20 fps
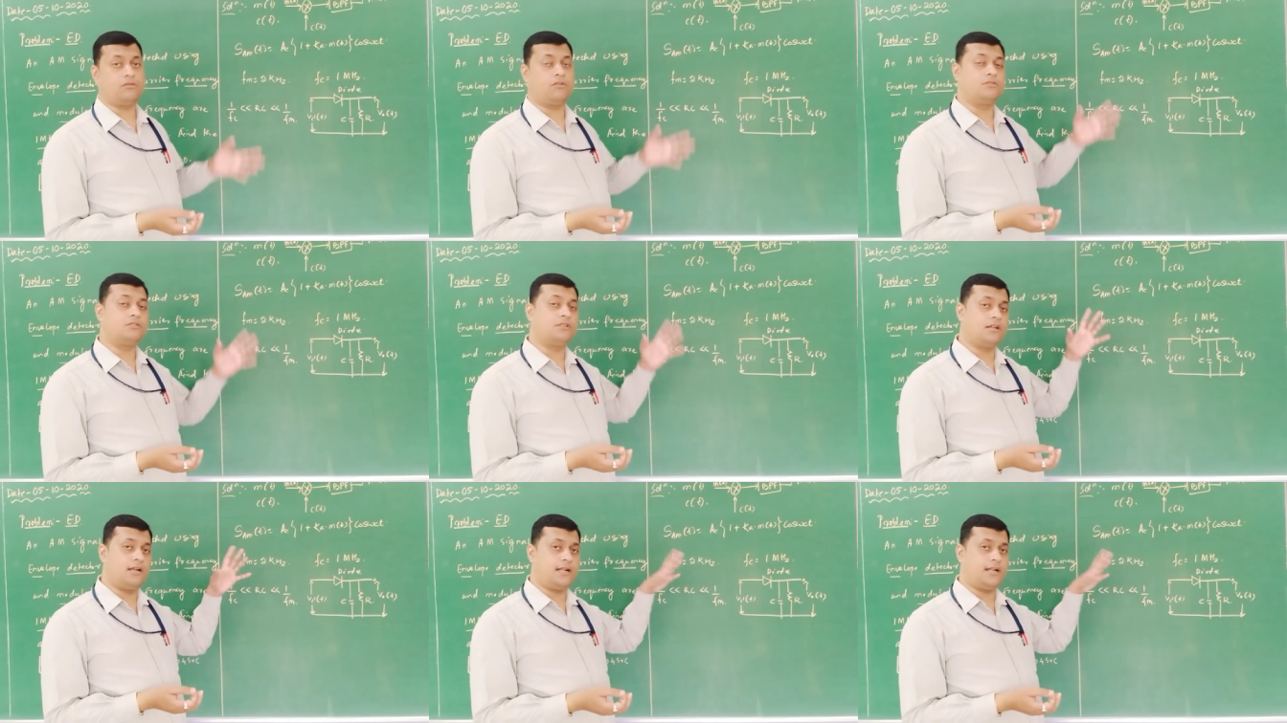
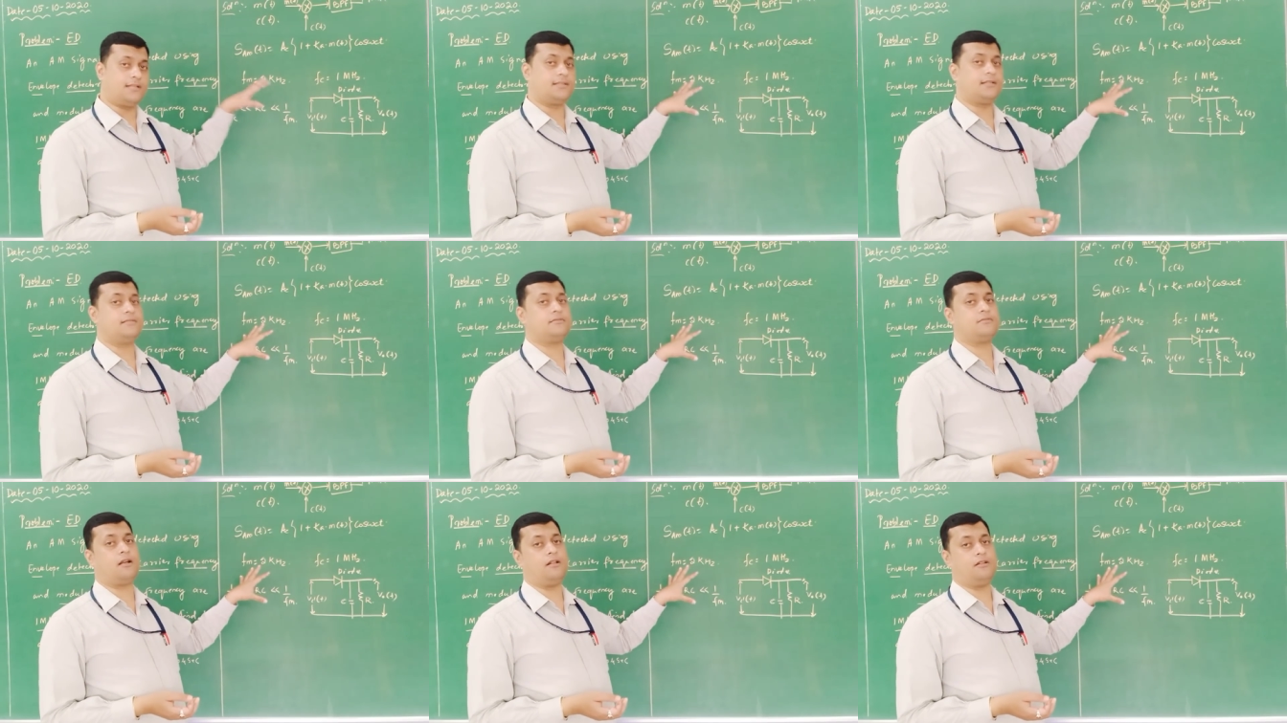Those
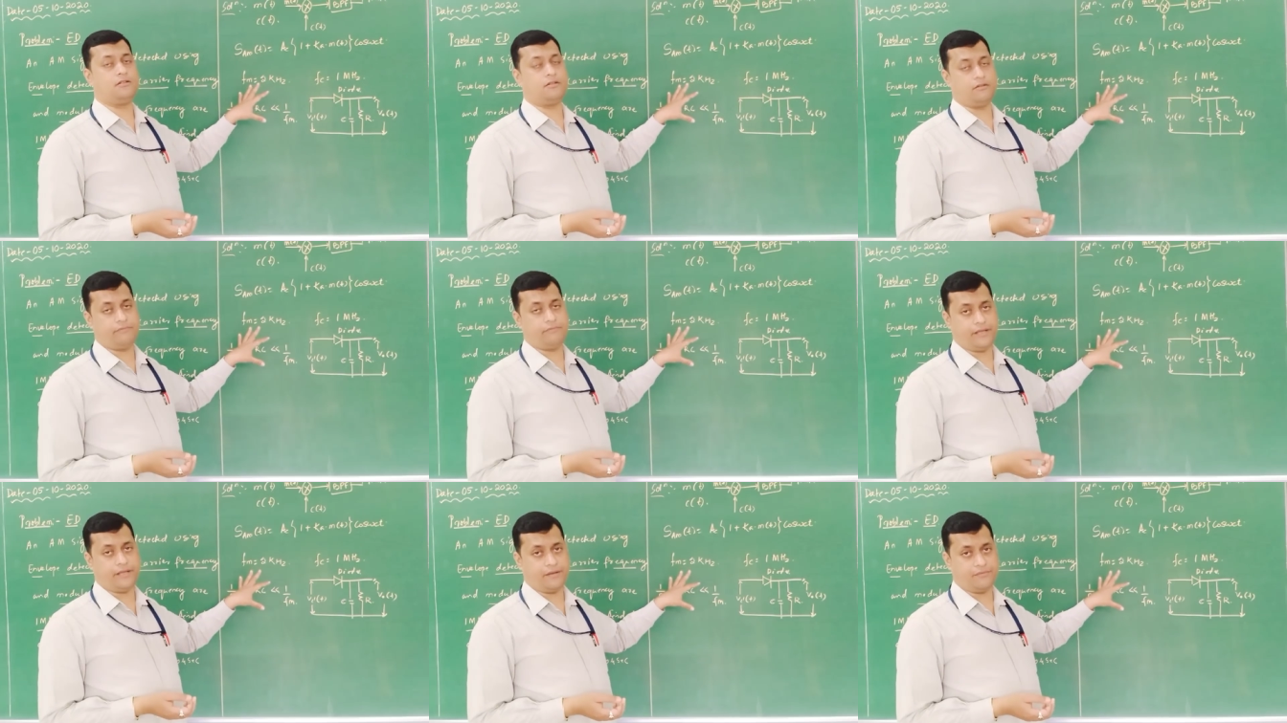relations
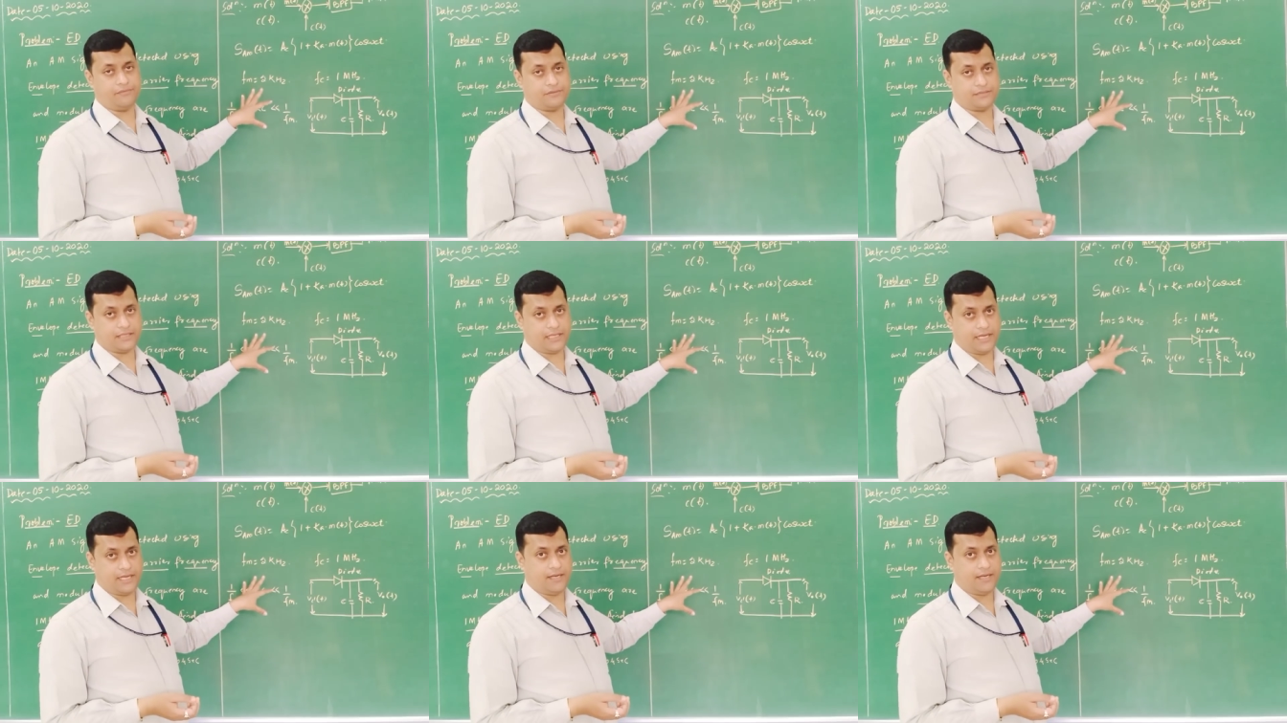also we have
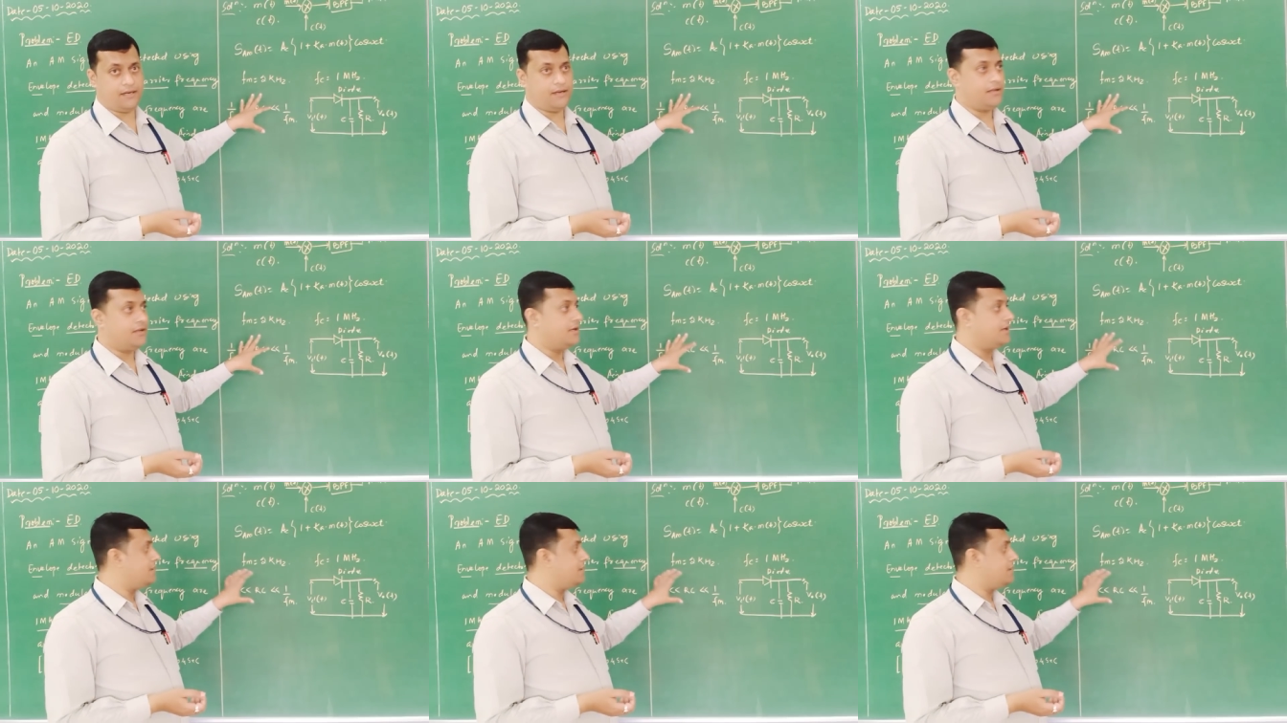seen.